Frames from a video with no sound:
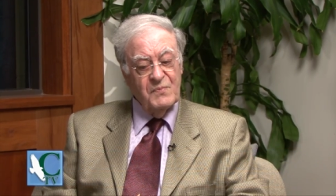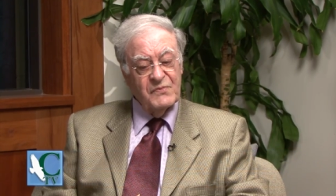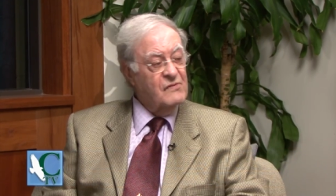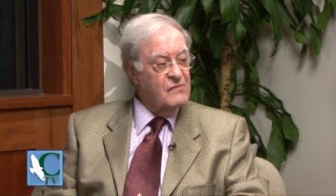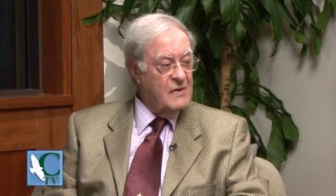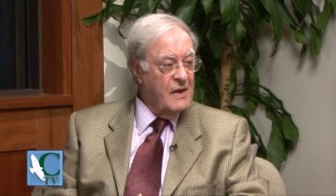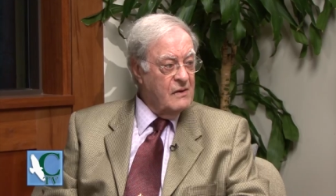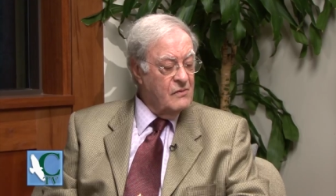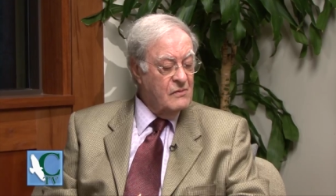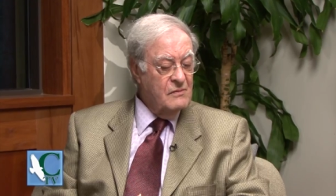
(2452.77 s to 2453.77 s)
sustained
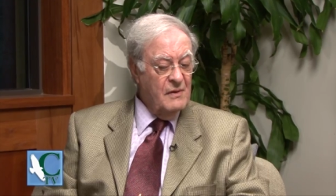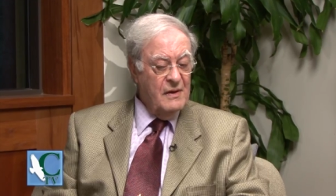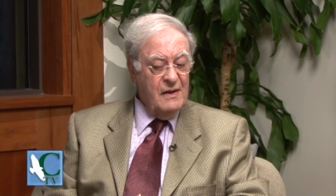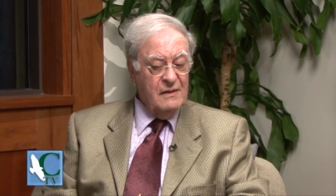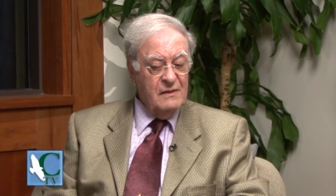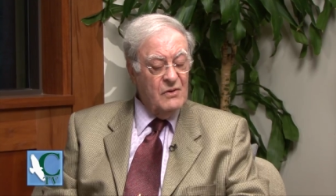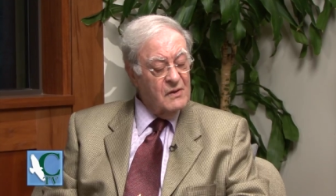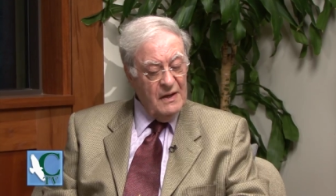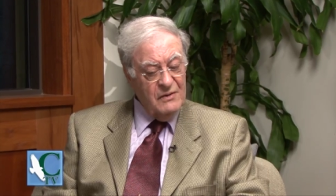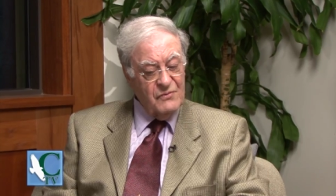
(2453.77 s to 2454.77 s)
you, and not
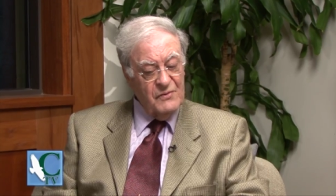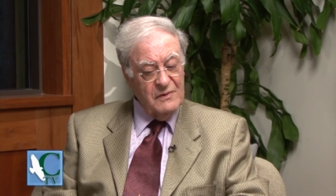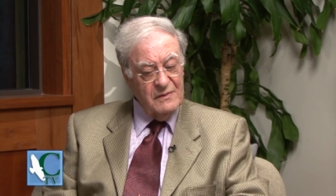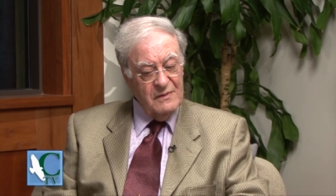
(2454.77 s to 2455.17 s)
hatred,